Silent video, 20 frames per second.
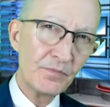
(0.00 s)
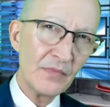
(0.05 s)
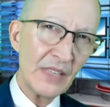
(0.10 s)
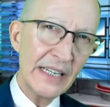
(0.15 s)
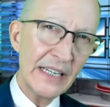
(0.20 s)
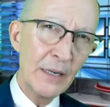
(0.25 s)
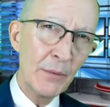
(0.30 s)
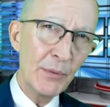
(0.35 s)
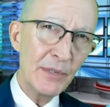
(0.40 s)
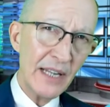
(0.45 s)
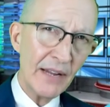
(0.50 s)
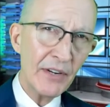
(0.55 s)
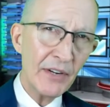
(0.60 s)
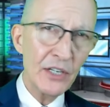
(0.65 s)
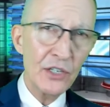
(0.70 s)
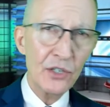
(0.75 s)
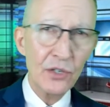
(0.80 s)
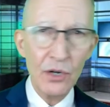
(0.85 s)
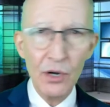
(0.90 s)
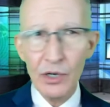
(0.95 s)
he was giving a
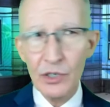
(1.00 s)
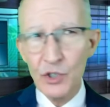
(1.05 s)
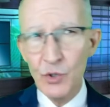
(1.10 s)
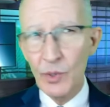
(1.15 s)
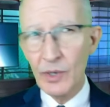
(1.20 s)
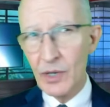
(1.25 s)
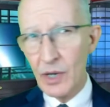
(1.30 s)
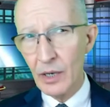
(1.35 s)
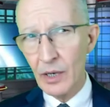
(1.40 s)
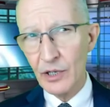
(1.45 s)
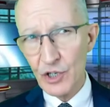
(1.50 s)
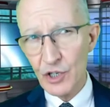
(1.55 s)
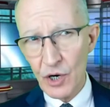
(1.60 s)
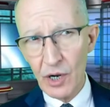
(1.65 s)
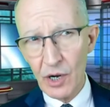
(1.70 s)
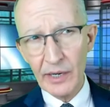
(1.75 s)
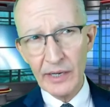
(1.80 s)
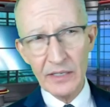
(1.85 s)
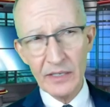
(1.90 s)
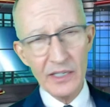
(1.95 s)
talk to a college
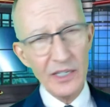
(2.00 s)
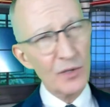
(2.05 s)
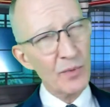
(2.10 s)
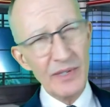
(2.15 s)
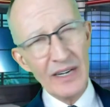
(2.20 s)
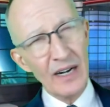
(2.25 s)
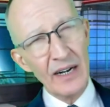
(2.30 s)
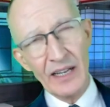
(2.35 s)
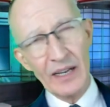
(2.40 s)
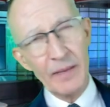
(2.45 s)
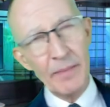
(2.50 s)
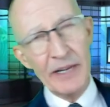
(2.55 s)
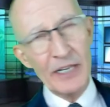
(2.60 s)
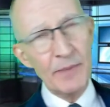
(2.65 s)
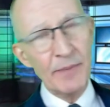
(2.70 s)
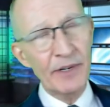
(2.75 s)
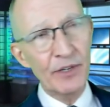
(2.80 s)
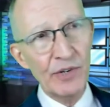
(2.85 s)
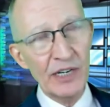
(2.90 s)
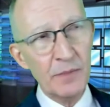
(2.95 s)
audience. This was not a
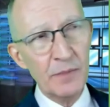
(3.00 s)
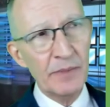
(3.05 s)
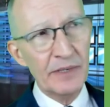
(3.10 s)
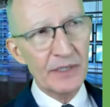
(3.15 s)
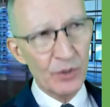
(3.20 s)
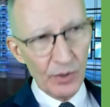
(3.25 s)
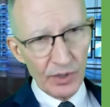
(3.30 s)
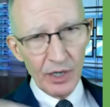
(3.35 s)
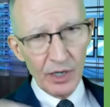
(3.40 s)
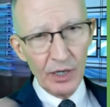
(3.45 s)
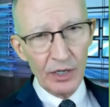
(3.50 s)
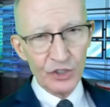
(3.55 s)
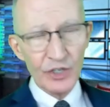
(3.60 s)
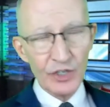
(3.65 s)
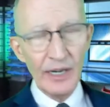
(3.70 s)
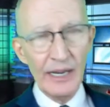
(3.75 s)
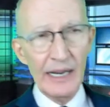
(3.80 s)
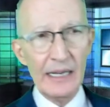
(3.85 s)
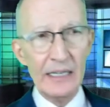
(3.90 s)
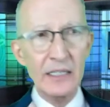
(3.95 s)
commencement address, but to a college
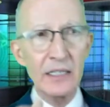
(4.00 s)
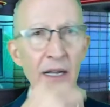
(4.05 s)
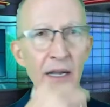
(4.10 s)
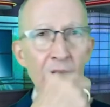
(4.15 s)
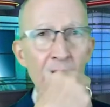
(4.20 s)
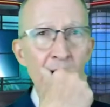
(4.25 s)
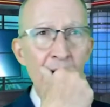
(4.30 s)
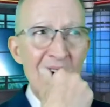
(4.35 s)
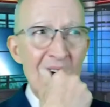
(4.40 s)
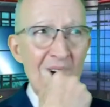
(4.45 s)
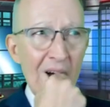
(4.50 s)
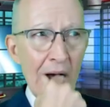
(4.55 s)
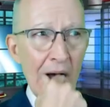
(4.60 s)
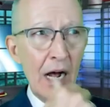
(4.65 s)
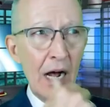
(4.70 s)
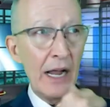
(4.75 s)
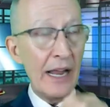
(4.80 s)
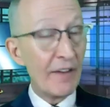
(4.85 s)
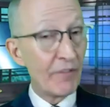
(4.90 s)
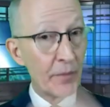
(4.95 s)
class.
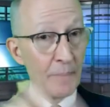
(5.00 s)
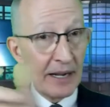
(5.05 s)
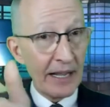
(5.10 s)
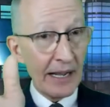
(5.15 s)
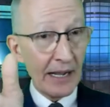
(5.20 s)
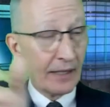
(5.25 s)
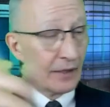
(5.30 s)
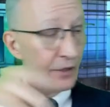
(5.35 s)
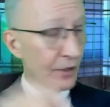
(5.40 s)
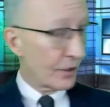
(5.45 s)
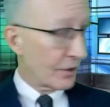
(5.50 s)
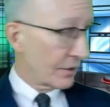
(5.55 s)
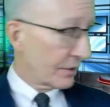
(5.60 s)
Uh, everybody had their